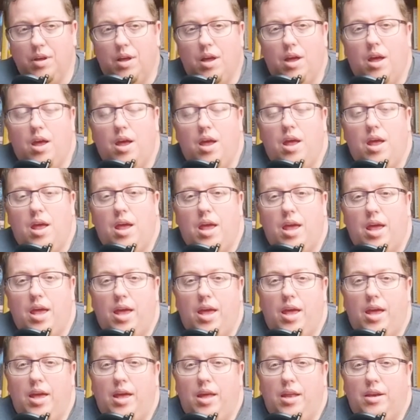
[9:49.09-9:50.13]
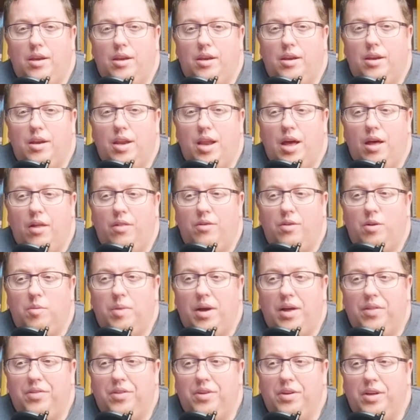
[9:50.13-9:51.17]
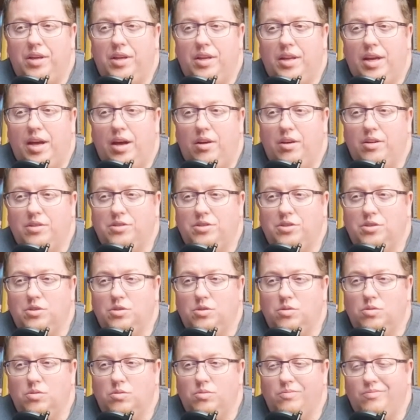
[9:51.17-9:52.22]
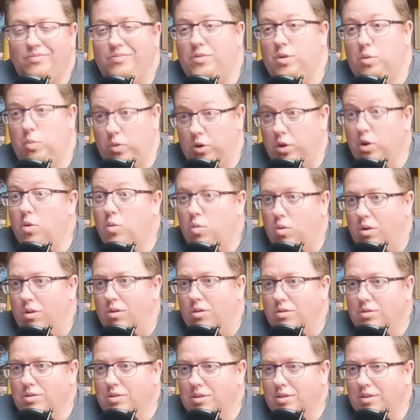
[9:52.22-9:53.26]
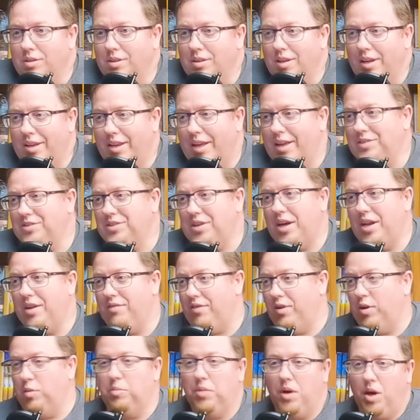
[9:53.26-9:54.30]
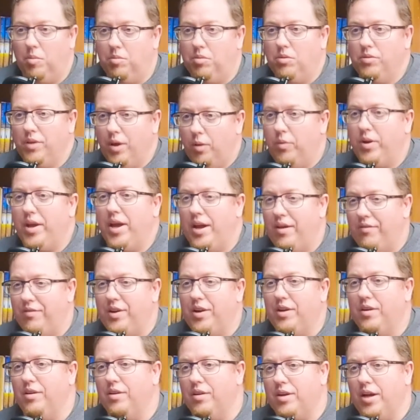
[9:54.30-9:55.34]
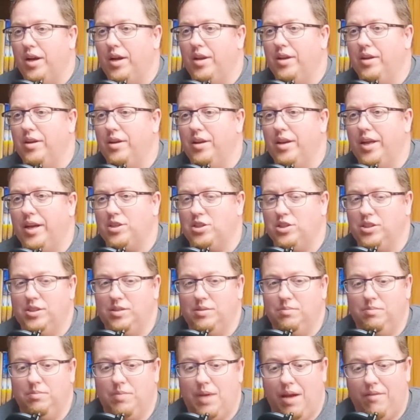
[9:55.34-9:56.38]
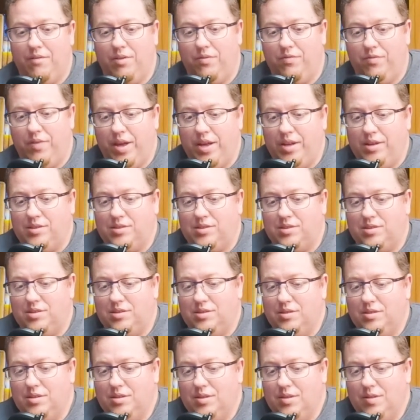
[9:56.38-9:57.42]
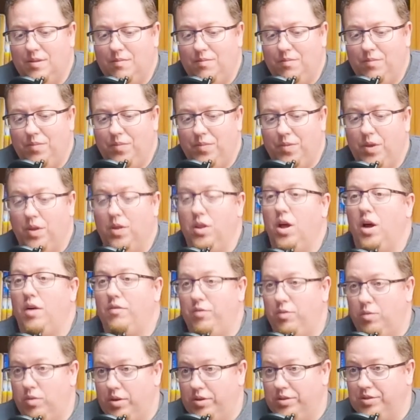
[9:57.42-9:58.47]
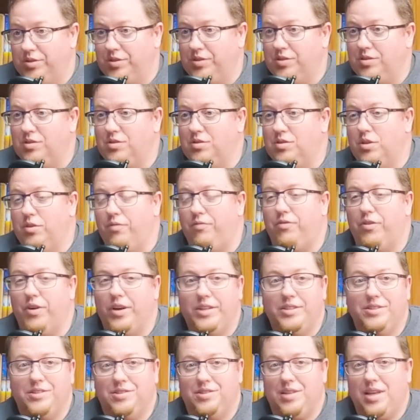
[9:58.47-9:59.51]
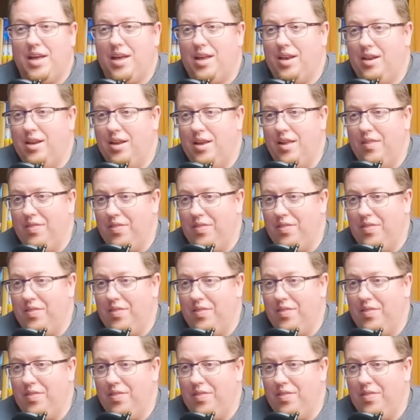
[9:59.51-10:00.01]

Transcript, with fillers: Yeah. And now they're about to get out into the real world. Right. And outside of our bubble that we have here, kind of, and actually having to face the loved ones, right. the friends that right.